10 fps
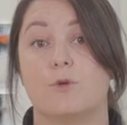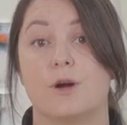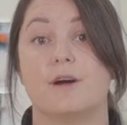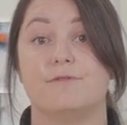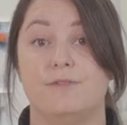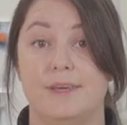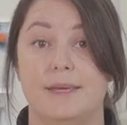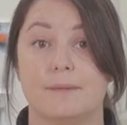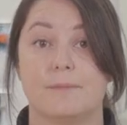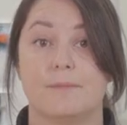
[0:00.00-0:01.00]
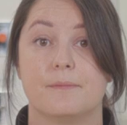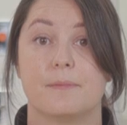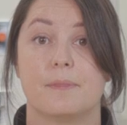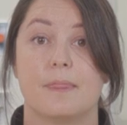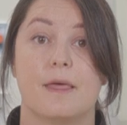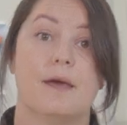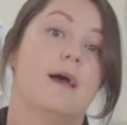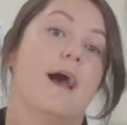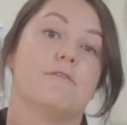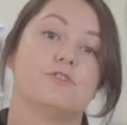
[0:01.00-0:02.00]
for a fee.
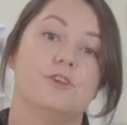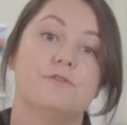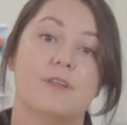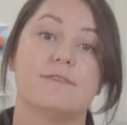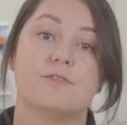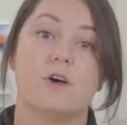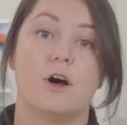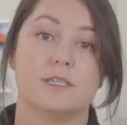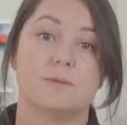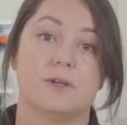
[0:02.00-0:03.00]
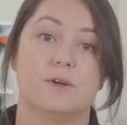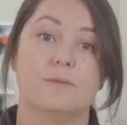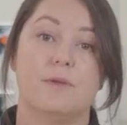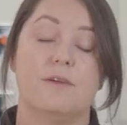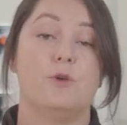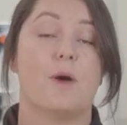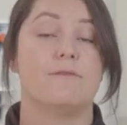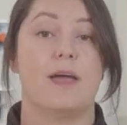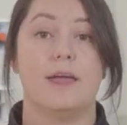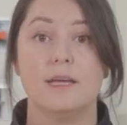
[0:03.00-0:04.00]
After you've left the hospital, if you
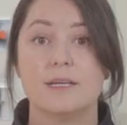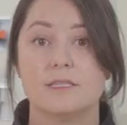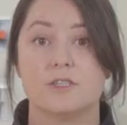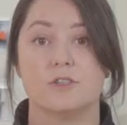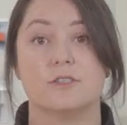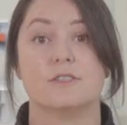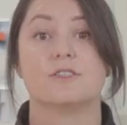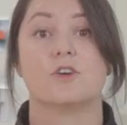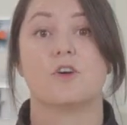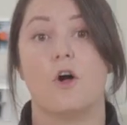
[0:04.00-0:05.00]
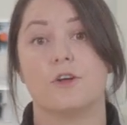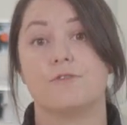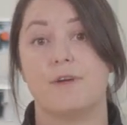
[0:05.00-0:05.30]
have any concerns, call your